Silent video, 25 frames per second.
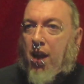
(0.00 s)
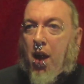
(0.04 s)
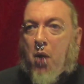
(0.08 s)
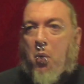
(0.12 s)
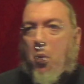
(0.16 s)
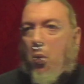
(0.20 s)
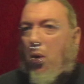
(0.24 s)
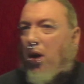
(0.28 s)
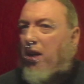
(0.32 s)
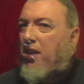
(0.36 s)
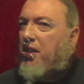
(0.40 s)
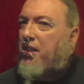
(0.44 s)

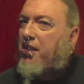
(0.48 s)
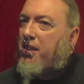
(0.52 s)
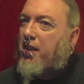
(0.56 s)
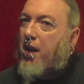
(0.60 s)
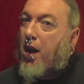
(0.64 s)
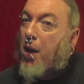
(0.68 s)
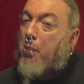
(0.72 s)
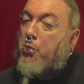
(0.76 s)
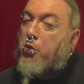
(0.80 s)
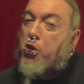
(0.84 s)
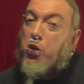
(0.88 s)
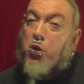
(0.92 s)
and once set
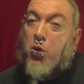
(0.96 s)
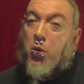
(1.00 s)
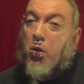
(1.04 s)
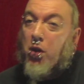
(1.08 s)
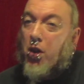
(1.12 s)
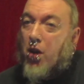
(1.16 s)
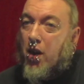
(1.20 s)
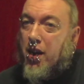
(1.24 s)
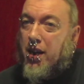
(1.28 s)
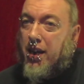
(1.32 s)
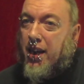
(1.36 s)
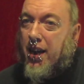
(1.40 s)
up to your
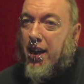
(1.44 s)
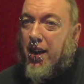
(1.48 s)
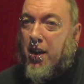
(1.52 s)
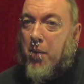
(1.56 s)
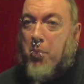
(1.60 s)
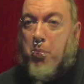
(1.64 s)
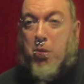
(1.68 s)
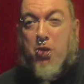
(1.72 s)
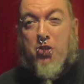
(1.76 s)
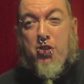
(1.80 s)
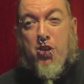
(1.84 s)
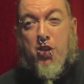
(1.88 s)
liking,
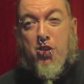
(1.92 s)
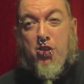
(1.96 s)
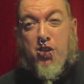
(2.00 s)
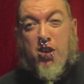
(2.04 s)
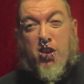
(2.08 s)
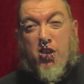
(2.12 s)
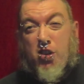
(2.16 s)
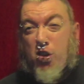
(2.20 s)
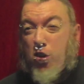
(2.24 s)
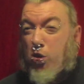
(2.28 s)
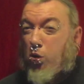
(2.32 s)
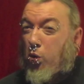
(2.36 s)

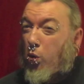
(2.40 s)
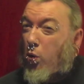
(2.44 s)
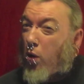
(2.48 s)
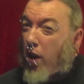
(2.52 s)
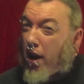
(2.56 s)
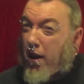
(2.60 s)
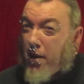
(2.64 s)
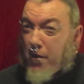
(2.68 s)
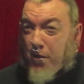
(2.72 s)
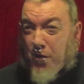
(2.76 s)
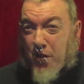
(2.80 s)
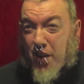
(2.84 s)
produces
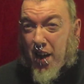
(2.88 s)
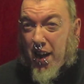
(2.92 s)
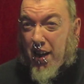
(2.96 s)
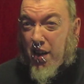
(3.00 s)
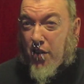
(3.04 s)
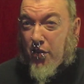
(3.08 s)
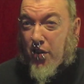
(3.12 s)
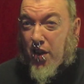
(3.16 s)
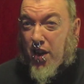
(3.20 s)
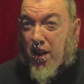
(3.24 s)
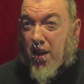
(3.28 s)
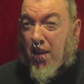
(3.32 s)
great
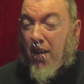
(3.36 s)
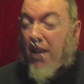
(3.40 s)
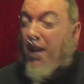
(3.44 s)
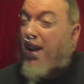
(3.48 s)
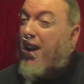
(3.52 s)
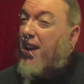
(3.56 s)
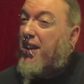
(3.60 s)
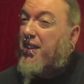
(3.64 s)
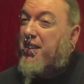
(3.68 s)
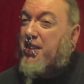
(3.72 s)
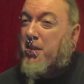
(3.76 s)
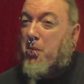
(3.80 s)
flavour
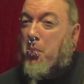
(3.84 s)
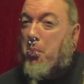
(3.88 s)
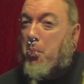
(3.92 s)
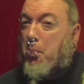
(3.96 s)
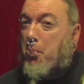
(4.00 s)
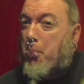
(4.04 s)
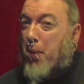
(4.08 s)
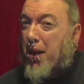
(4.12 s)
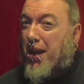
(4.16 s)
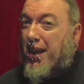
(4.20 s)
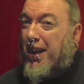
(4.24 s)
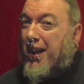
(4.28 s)
and some
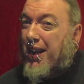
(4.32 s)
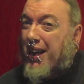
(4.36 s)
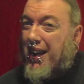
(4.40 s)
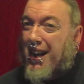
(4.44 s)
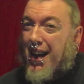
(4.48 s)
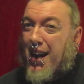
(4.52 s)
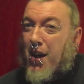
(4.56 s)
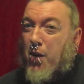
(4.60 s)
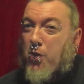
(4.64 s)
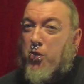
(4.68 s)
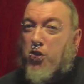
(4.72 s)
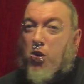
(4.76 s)
big
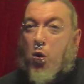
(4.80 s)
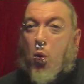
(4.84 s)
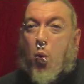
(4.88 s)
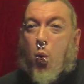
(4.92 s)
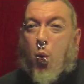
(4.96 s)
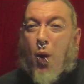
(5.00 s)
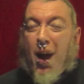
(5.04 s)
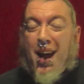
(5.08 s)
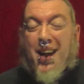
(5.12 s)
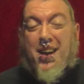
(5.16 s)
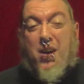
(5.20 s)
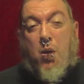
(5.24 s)
clouds
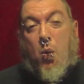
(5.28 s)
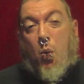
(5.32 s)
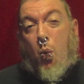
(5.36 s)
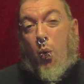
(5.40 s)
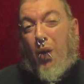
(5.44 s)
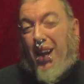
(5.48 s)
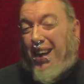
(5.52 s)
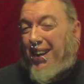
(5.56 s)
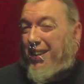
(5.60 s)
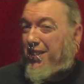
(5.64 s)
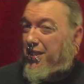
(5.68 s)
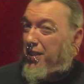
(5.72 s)
when
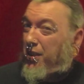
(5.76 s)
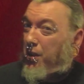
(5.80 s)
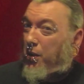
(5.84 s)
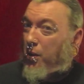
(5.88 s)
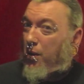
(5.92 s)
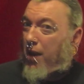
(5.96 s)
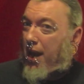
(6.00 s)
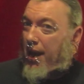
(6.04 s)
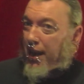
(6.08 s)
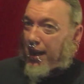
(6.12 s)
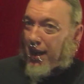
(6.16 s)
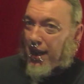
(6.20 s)
wicked
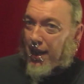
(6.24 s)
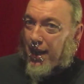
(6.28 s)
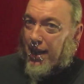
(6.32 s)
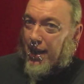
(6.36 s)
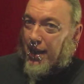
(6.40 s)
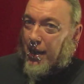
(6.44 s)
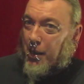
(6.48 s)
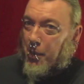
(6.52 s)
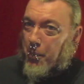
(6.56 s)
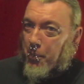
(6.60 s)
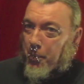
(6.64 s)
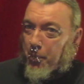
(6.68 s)

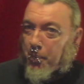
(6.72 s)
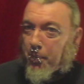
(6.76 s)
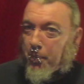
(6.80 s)
correctly.